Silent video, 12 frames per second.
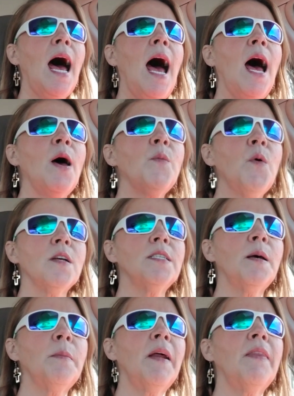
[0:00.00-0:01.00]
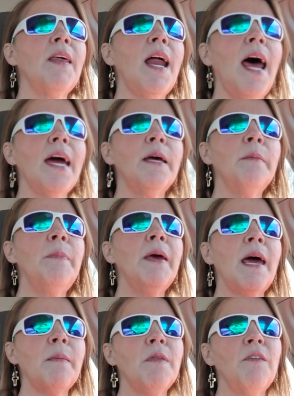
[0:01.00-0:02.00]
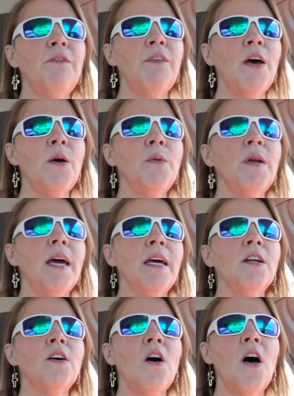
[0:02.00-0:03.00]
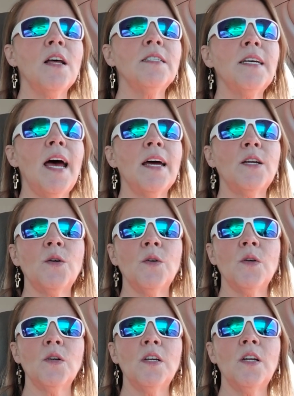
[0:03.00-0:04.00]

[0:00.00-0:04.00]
I want somebody that I can pick up the phone and contact or,